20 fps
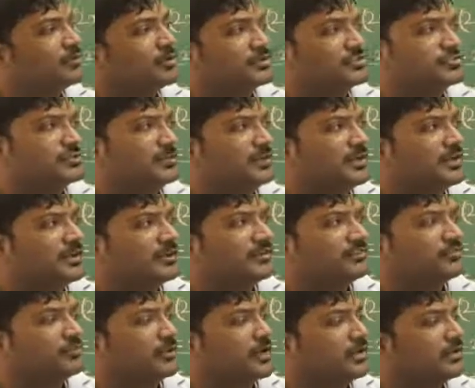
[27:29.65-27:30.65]
and what should be
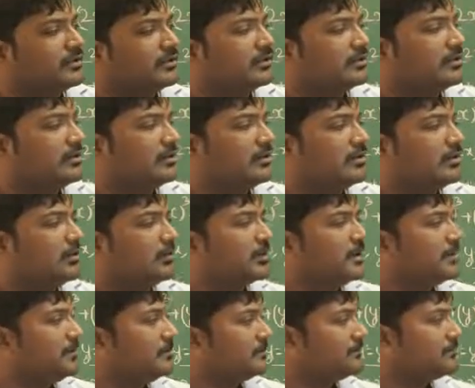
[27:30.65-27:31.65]
taken as y.
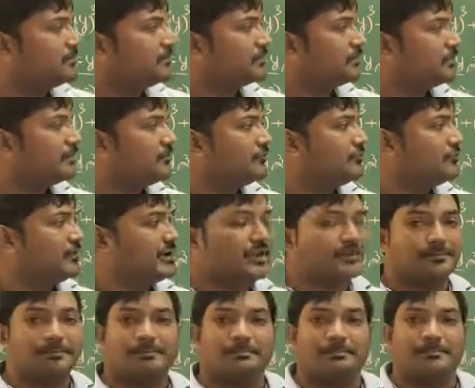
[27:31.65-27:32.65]
Okay,
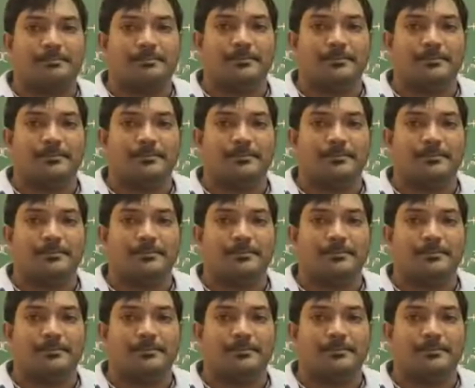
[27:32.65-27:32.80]
fine.